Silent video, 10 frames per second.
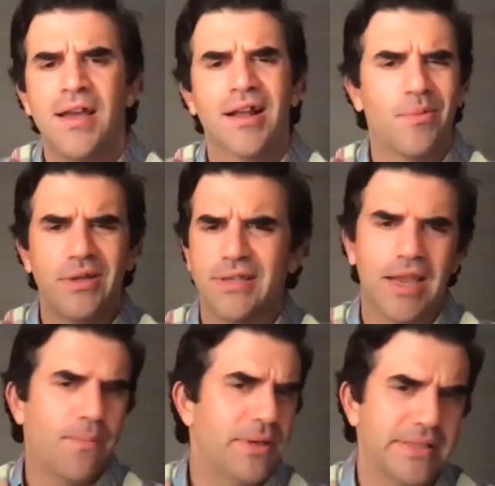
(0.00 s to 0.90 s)
companies like
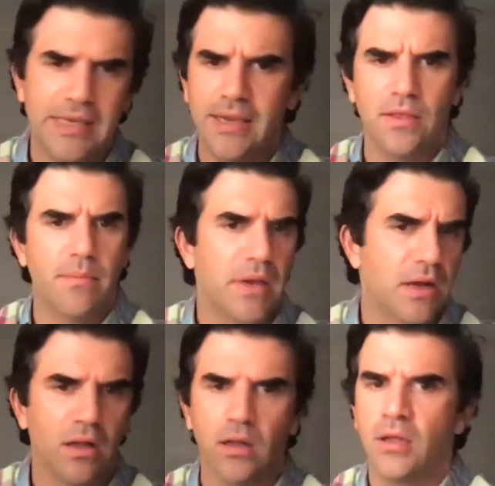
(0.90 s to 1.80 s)
MPC and The
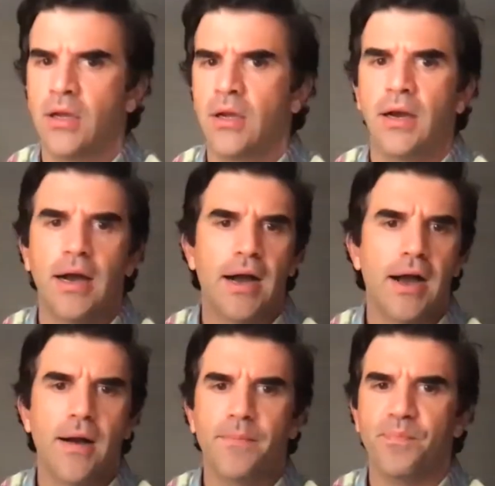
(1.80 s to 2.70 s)
Mill,
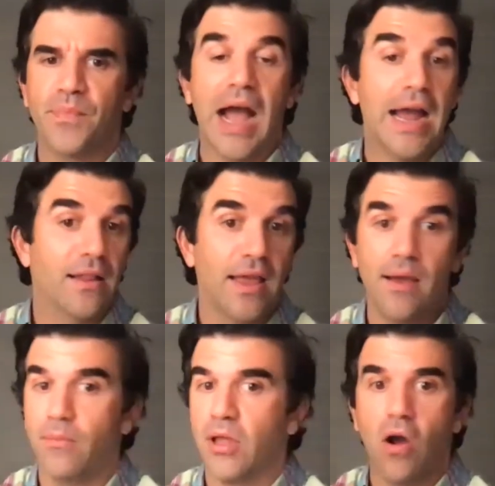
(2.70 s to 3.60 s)
um,
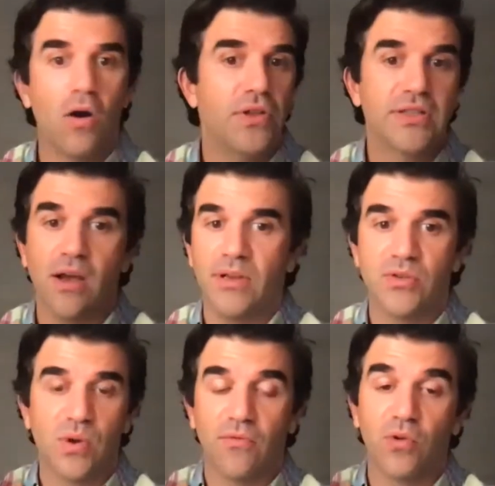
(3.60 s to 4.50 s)
ILM, like all these
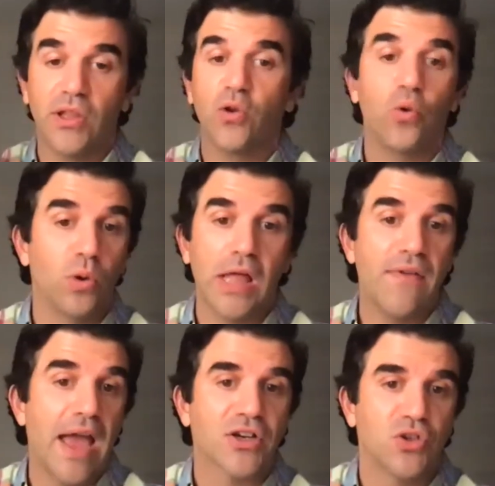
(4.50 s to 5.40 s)
companies will have really cool live
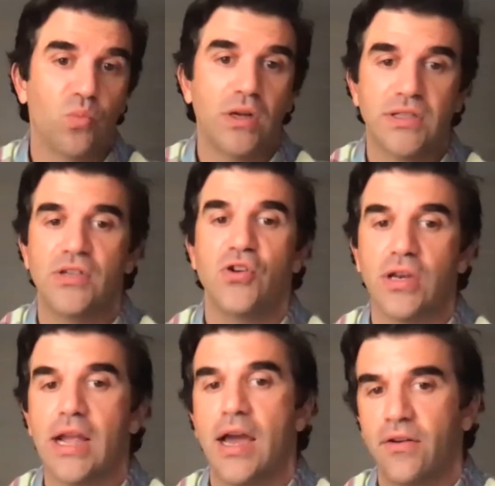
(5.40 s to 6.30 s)
action ones, and you
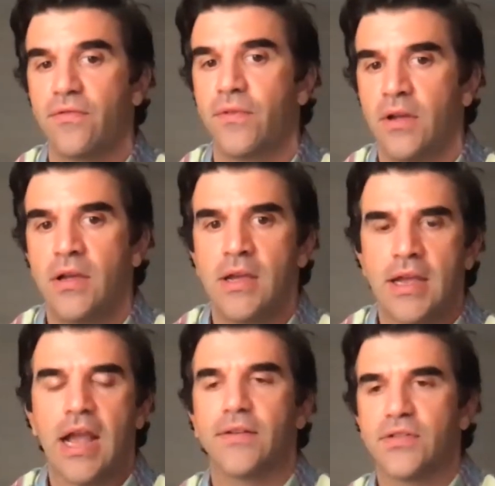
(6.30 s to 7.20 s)
can kind of
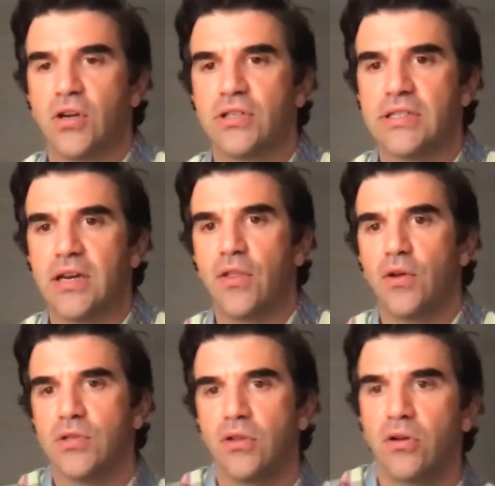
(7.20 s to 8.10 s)
kind of start to study
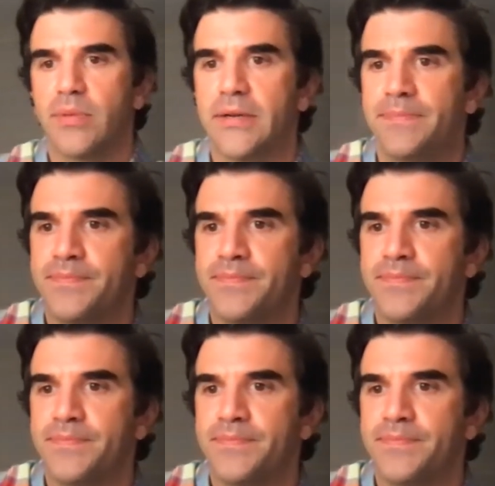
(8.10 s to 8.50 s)
those a little bit.